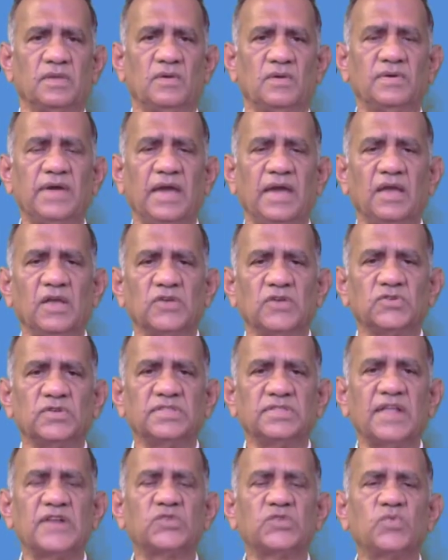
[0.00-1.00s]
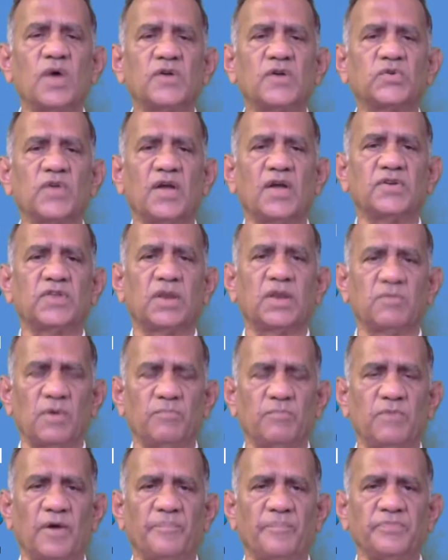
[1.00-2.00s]
Okay, so that's what we have to
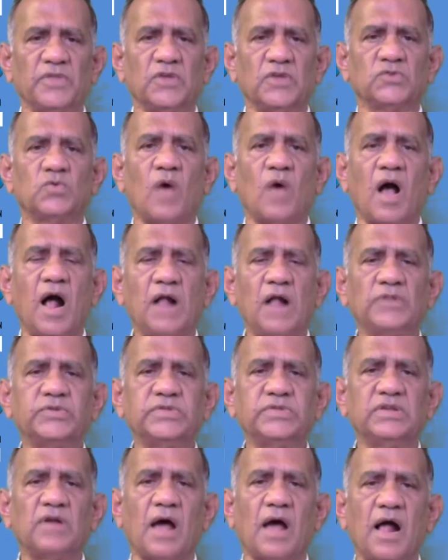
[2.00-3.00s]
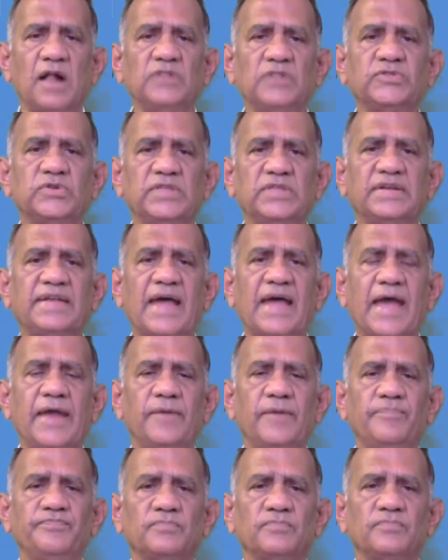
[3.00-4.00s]
remember. So all through the
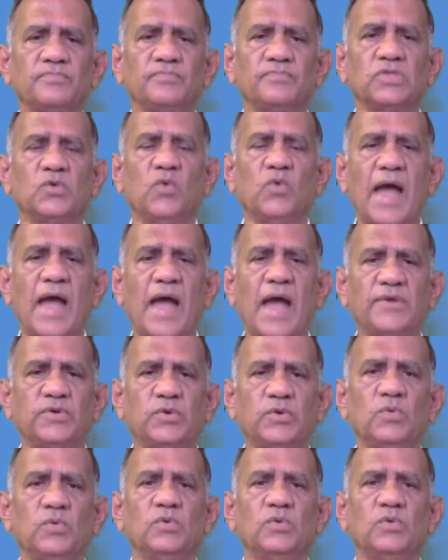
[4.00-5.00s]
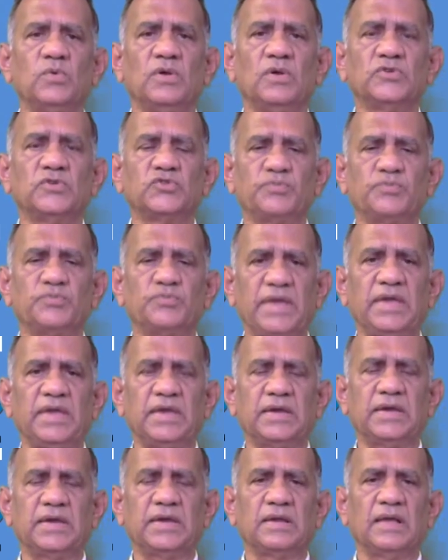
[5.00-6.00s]
time, we had to
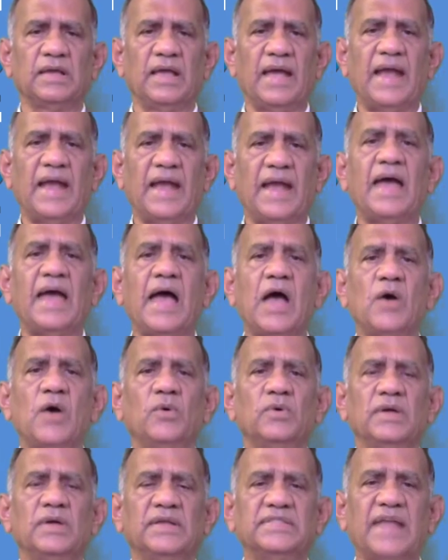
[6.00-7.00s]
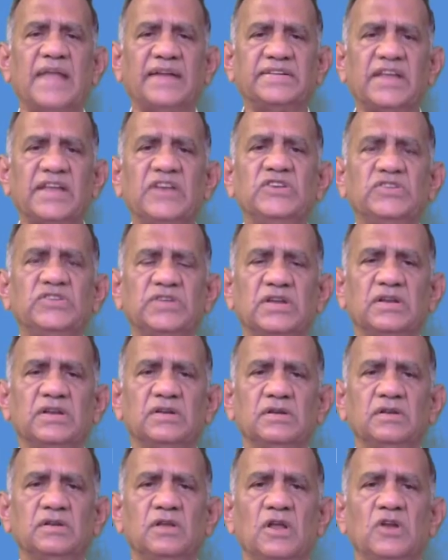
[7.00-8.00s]
speak and have the
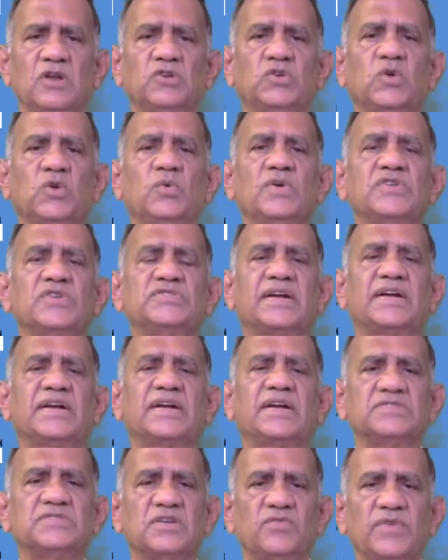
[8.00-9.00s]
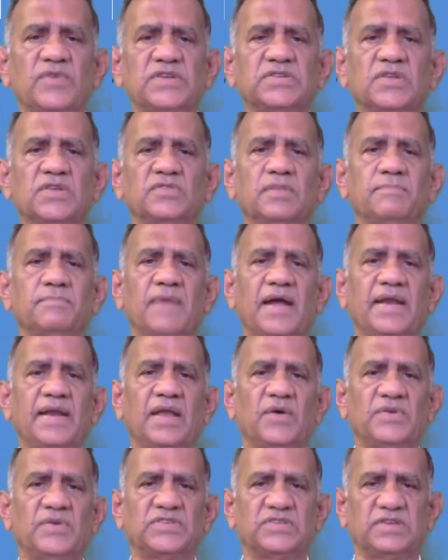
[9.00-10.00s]
attention towards the conservation of the
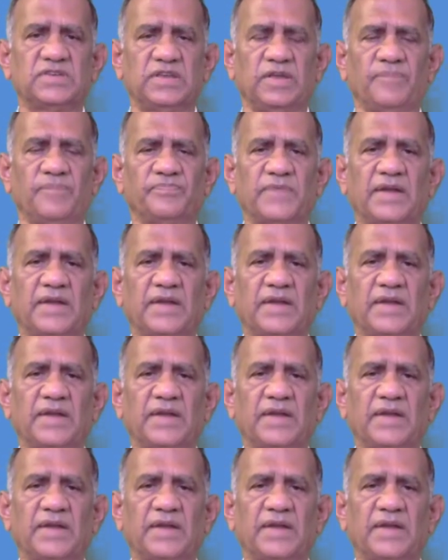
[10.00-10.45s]
biodiversity.